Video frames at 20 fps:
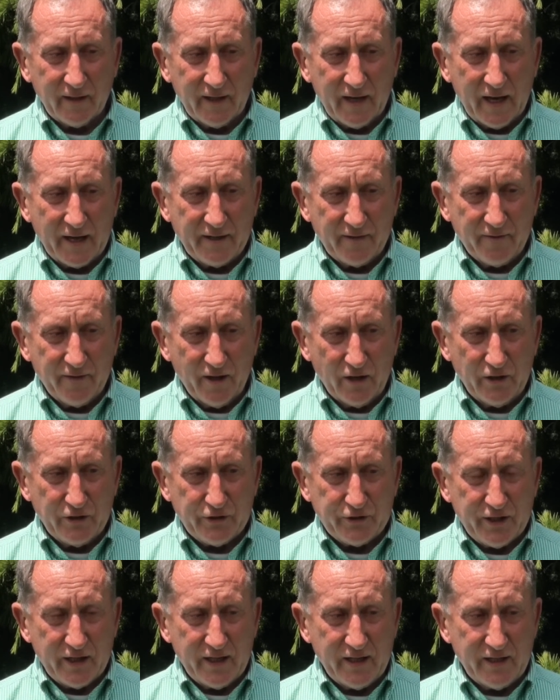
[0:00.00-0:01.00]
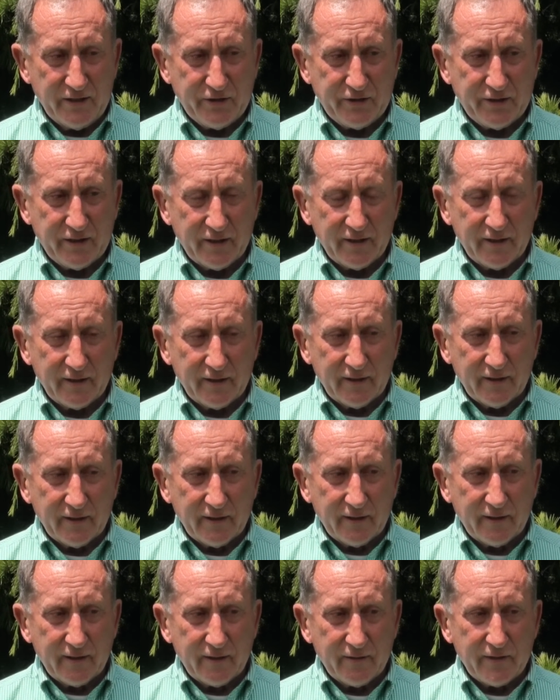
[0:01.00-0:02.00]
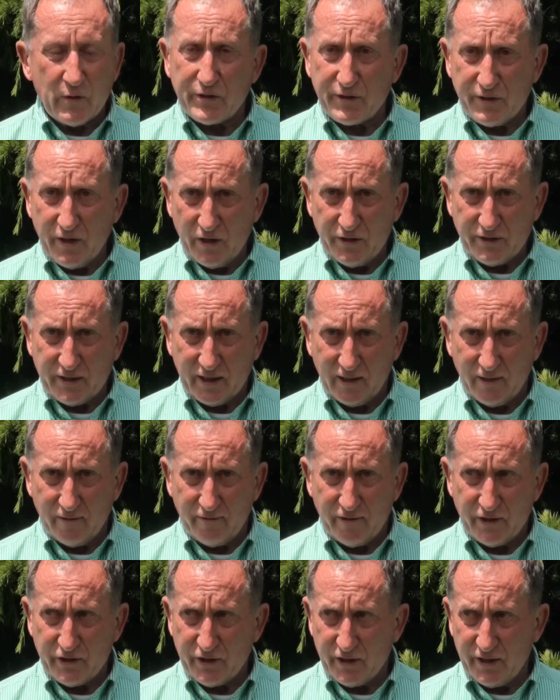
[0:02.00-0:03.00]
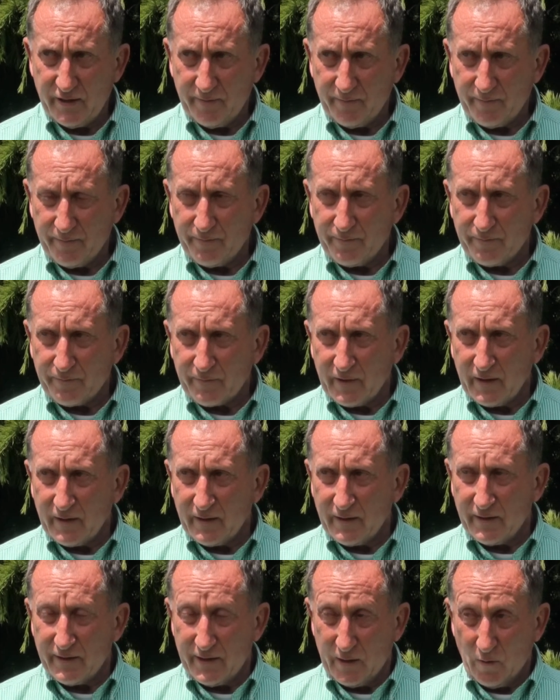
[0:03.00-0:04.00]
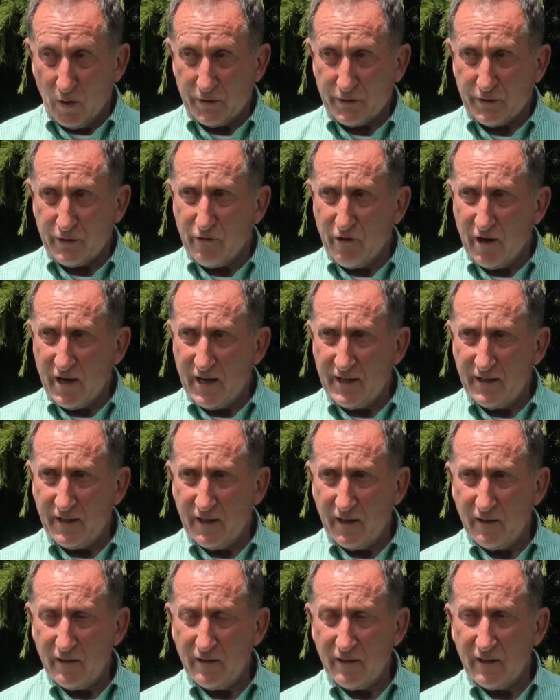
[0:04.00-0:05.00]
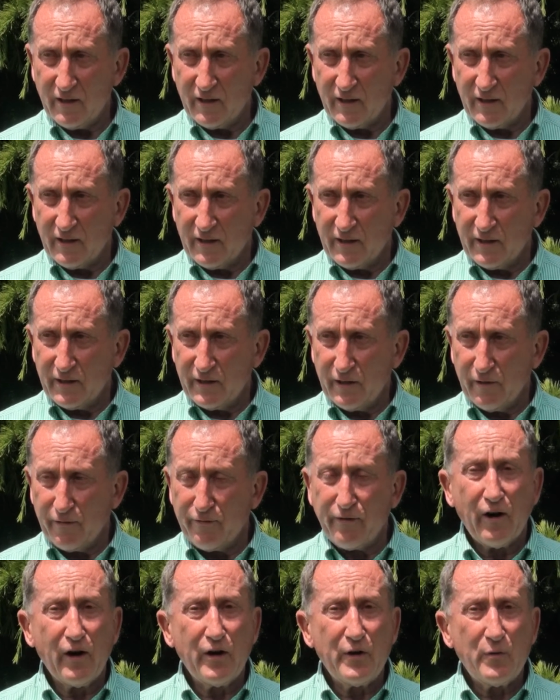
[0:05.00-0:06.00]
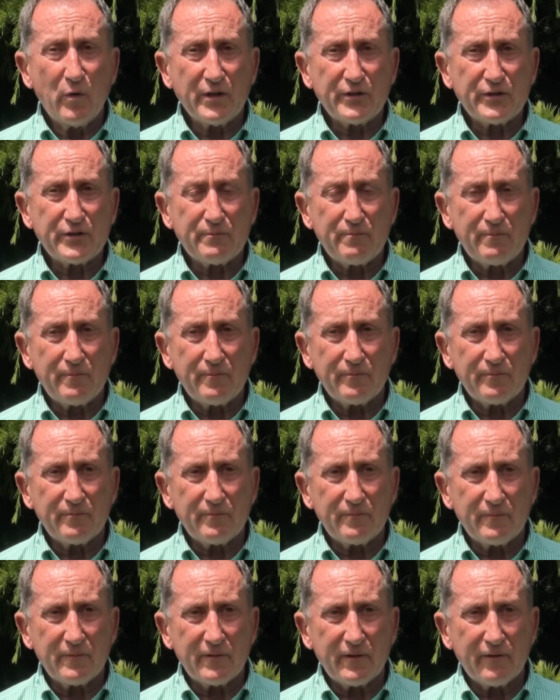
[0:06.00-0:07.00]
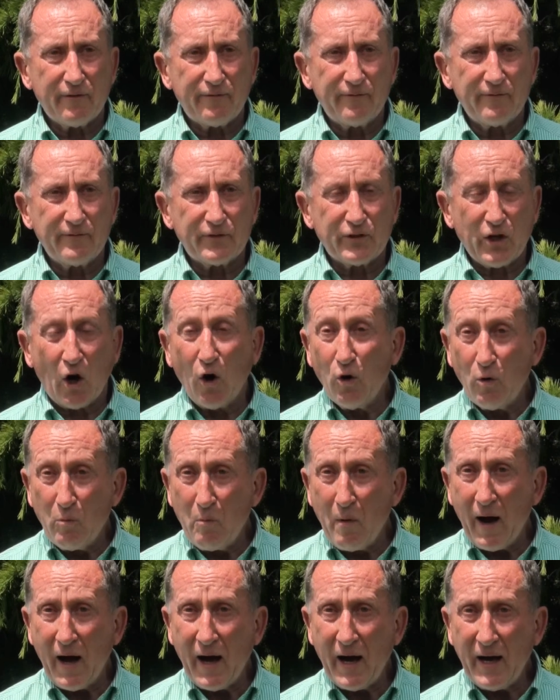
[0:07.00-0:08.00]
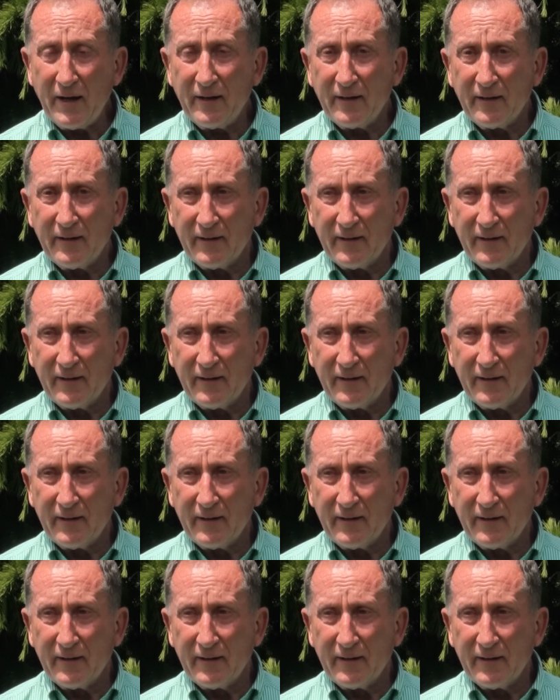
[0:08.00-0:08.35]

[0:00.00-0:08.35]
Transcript: And in those days there was no television, there was the radio, your phone was toll barred.